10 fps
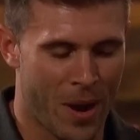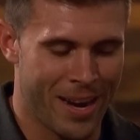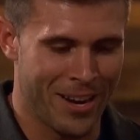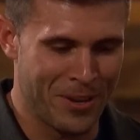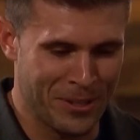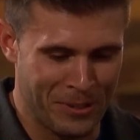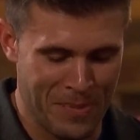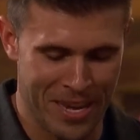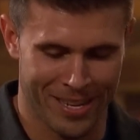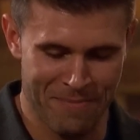Why Ariel should
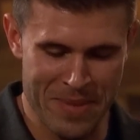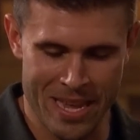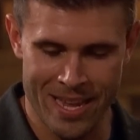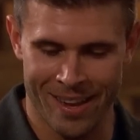pick me?